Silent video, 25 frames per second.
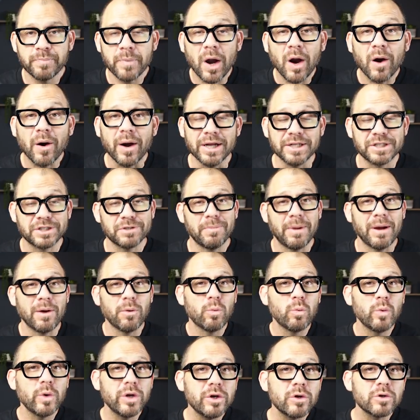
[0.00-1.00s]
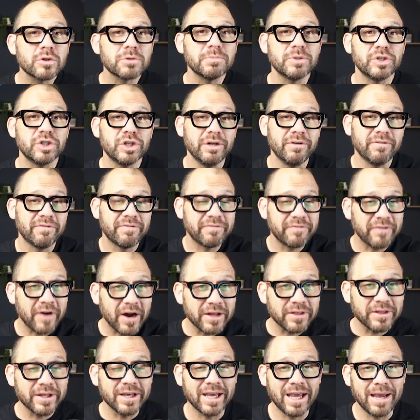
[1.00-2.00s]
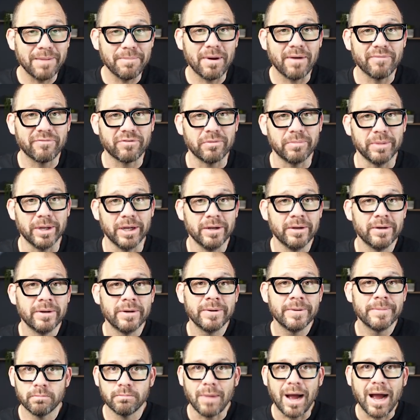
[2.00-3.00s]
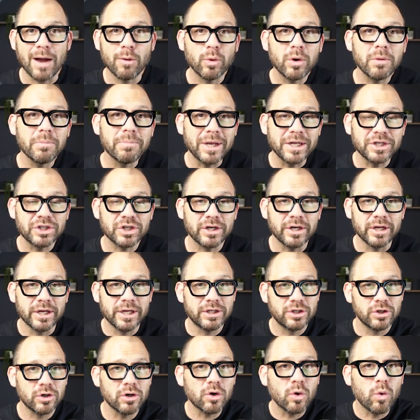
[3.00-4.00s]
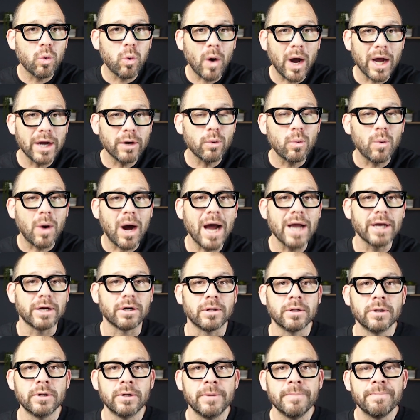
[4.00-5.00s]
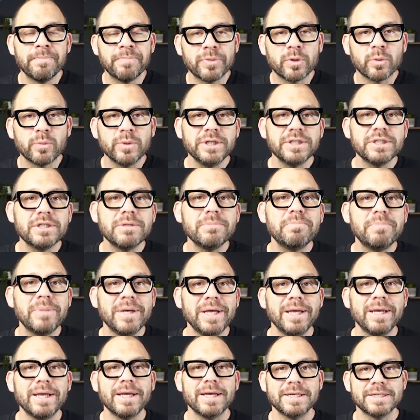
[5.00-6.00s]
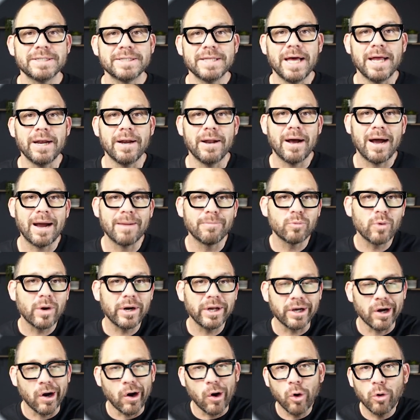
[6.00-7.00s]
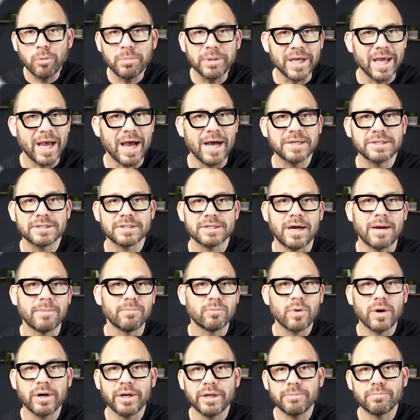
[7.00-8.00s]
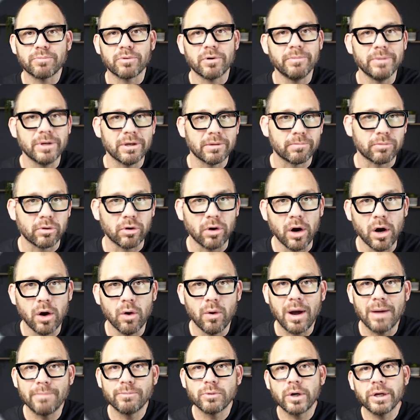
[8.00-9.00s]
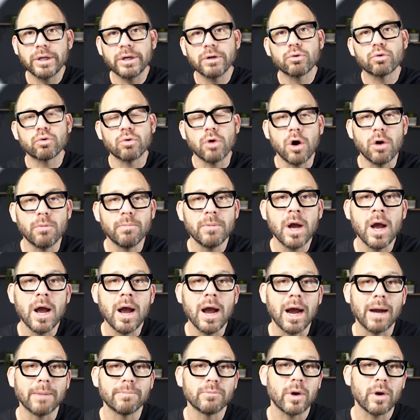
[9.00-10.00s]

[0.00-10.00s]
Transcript: All right, so my Windows machine finally came up for me. I will mention it took quite a while. The reason being is that I'm running OBS, I'm running Premiere Pro, I'm running Chrome, I'm